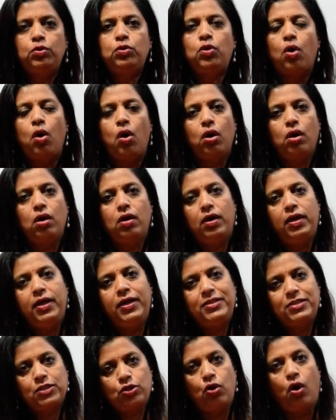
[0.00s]
talk
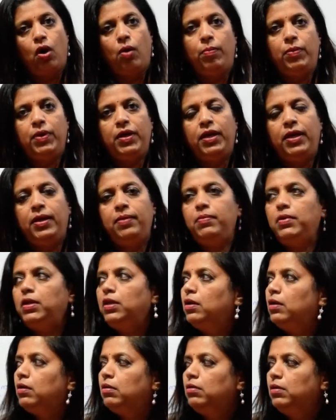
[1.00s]
its common name in
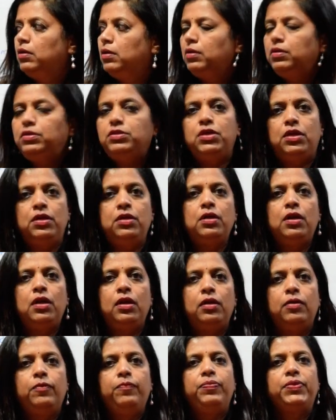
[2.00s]
a
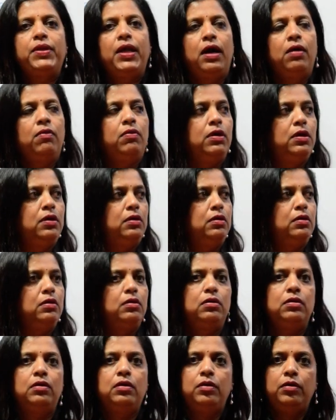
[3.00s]
general, our
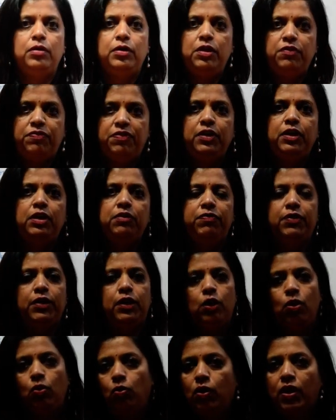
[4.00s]
different
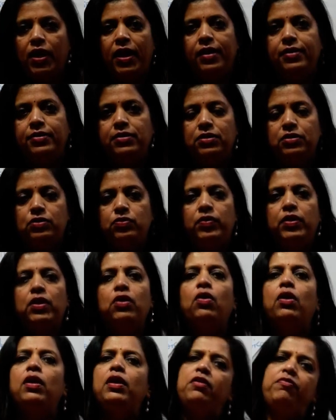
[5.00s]
localities, we
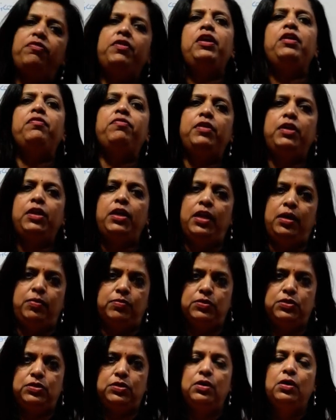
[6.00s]
call different
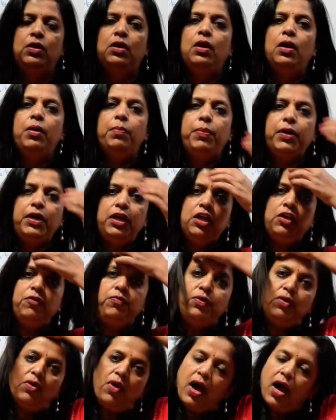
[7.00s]
names. But if
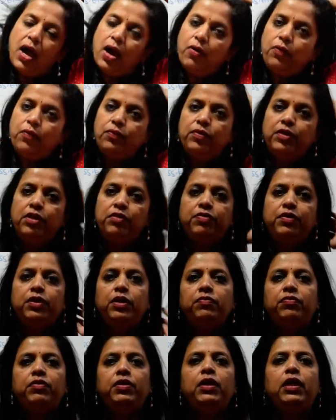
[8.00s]
you have
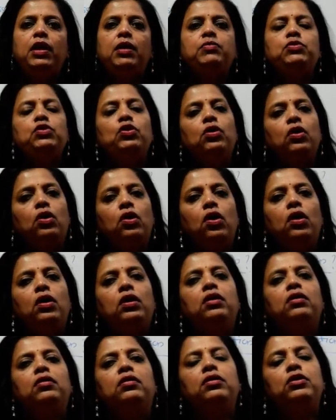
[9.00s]
different names, you cannot
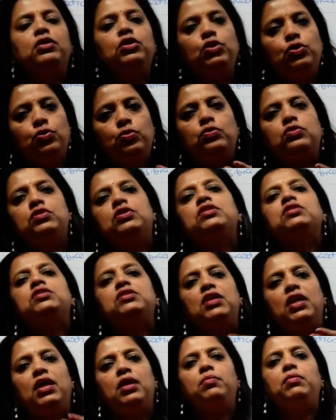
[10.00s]
use the
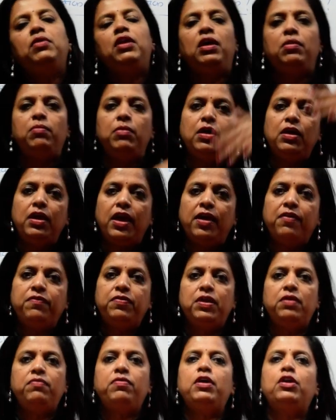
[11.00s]
same naming
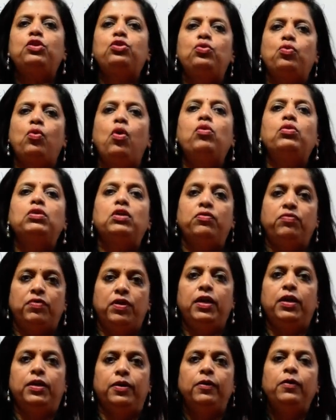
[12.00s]
everywhere throughout the
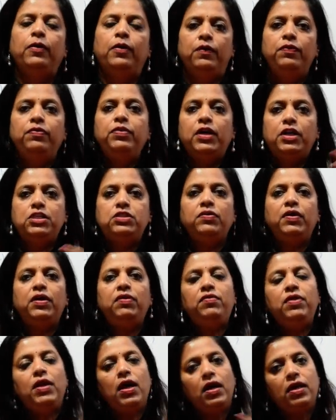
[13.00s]
world. That's why
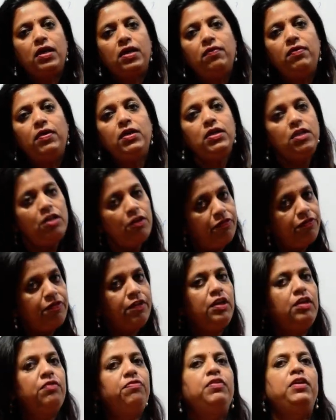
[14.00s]
we are giving
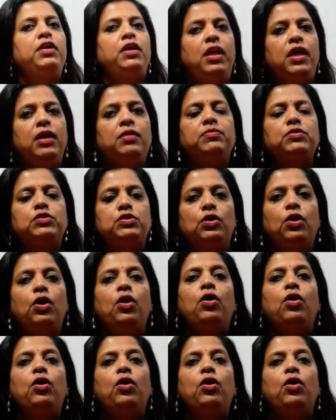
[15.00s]
different names.